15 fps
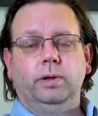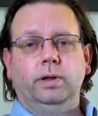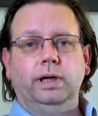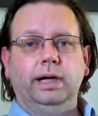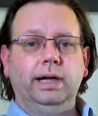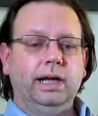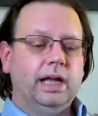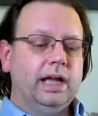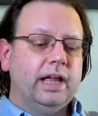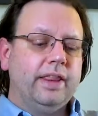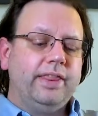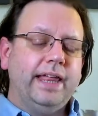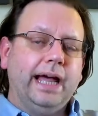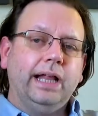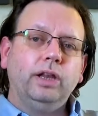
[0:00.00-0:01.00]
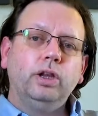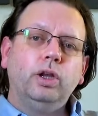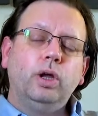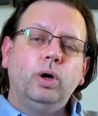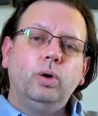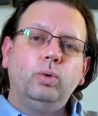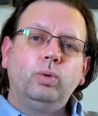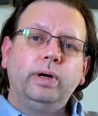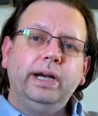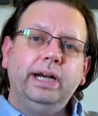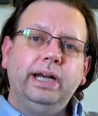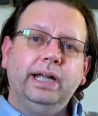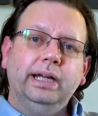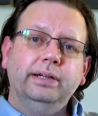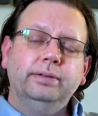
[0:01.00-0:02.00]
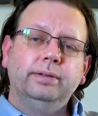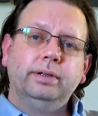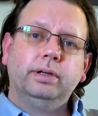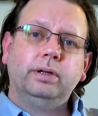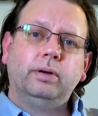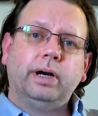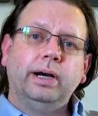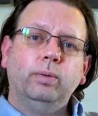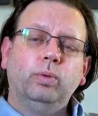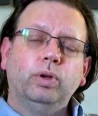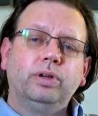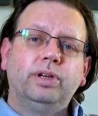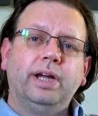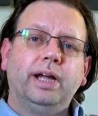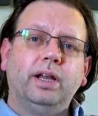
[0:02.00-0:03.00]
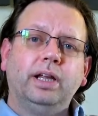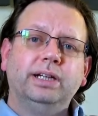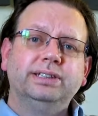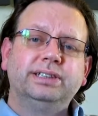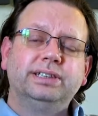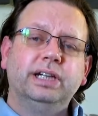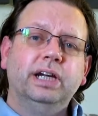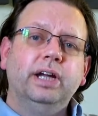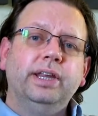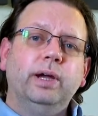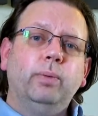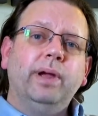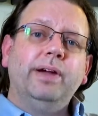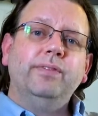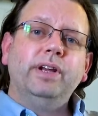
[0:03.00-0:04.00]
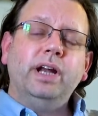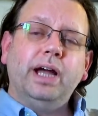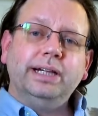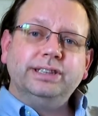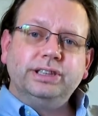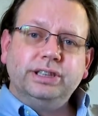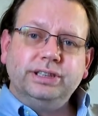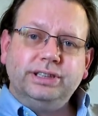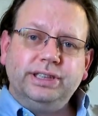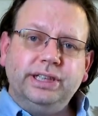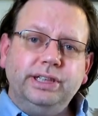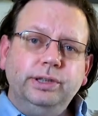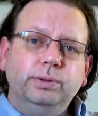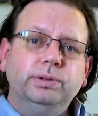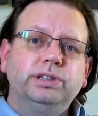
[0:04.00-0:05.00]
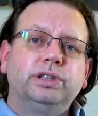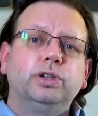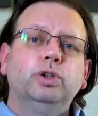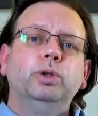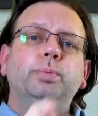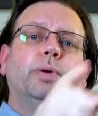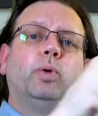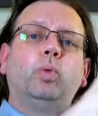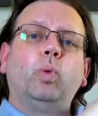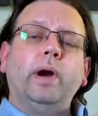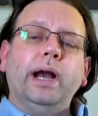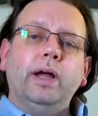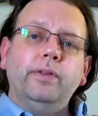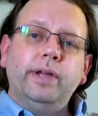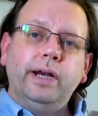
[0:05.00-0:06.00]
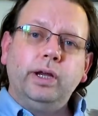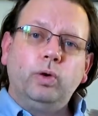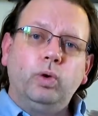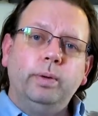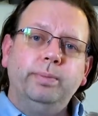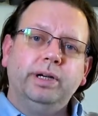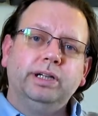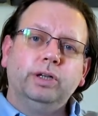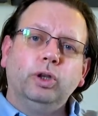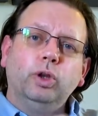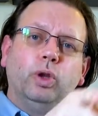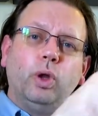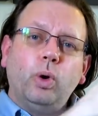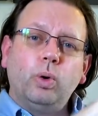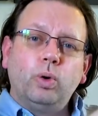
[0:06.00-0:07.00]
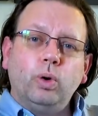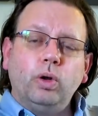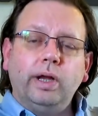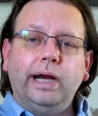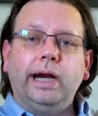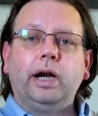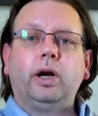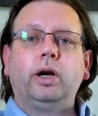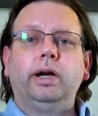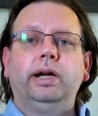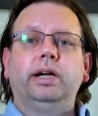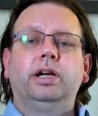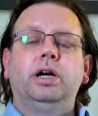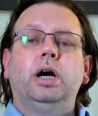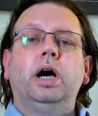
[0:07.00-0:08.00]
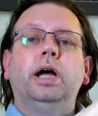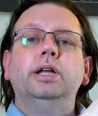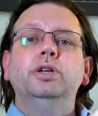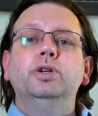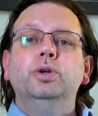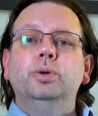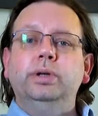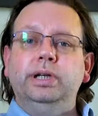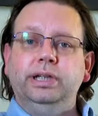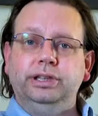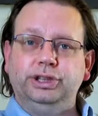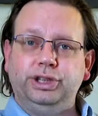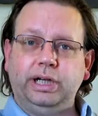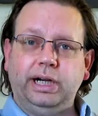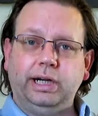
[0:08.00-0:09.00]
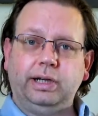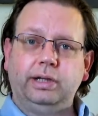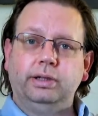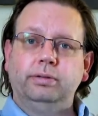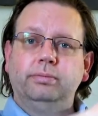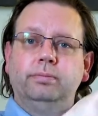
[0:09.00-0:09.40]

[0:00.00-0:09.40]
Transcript: Right. That low reading, right, will tell us that we have a nice continuous loop around that equipment, a local area continuity check.